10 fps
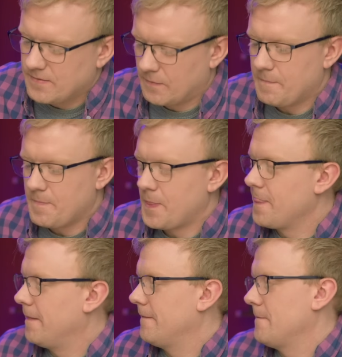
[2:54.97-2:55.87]

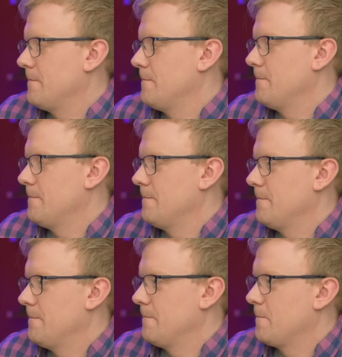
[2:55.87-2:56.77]

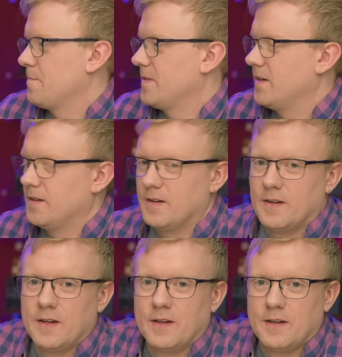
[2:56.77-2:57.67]

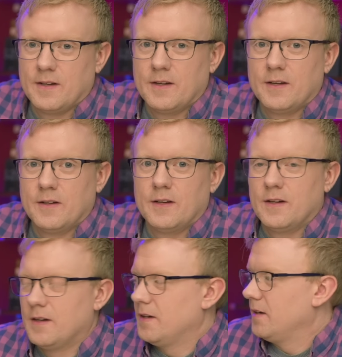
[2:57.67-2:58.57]

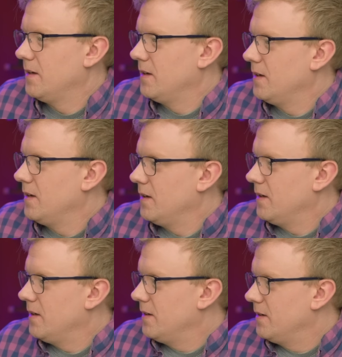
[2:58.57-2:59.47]
No words are spoken by the person on screen.